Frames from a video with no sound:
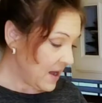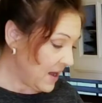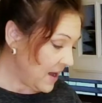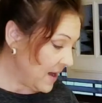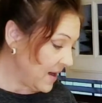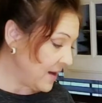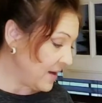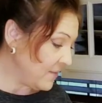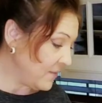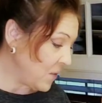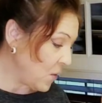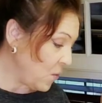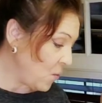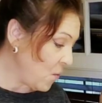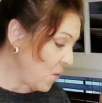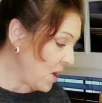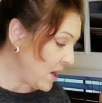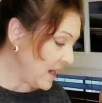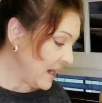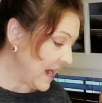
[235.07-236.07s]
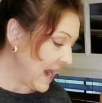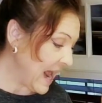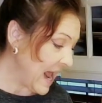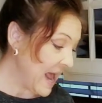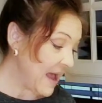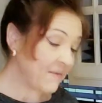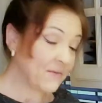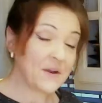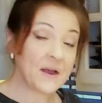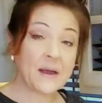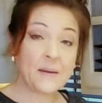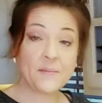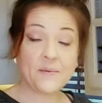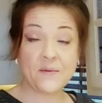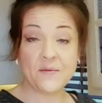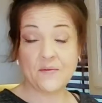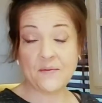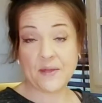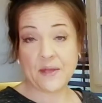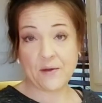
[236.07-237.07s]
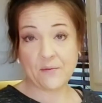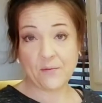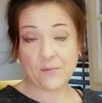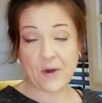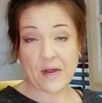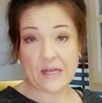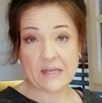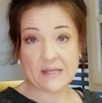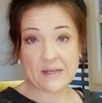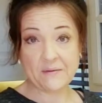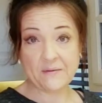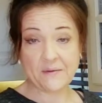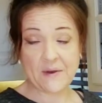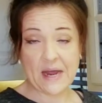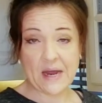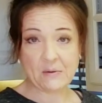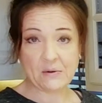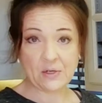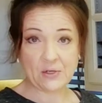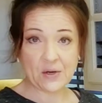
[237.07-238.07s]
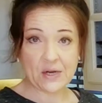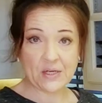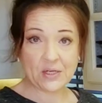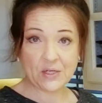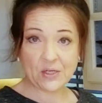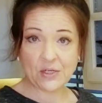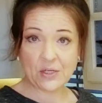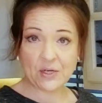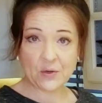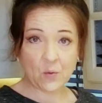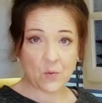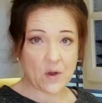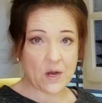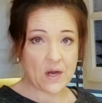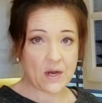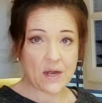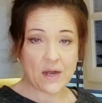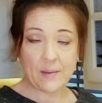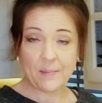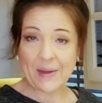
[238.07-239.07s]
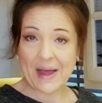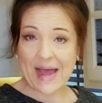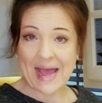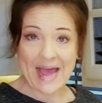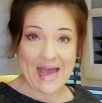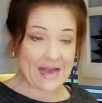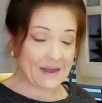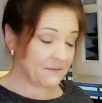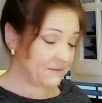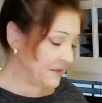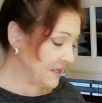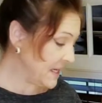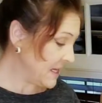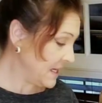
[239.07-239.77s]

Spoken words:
of 1.5 cups of self-rising flour. So I just took 1 cup, I halved